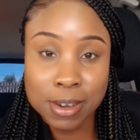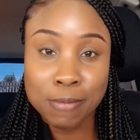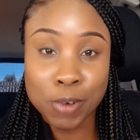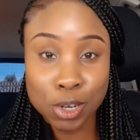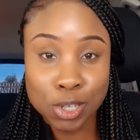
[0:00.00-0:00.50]

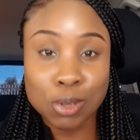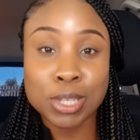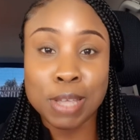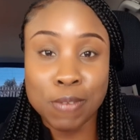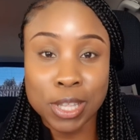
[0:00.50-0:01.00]

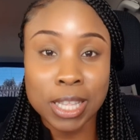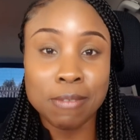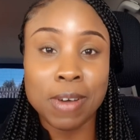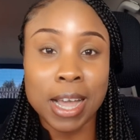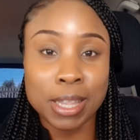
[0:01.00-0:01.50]
Versus if you
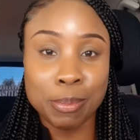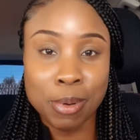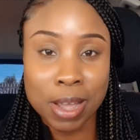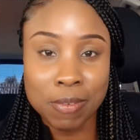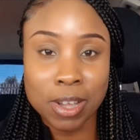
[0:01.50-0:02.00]
deliver at the
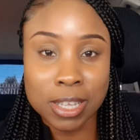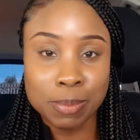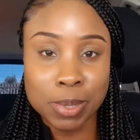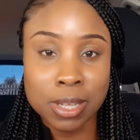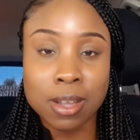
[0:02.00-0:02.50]
private
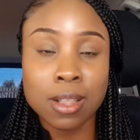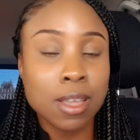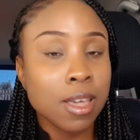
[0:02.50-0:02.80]
hospital,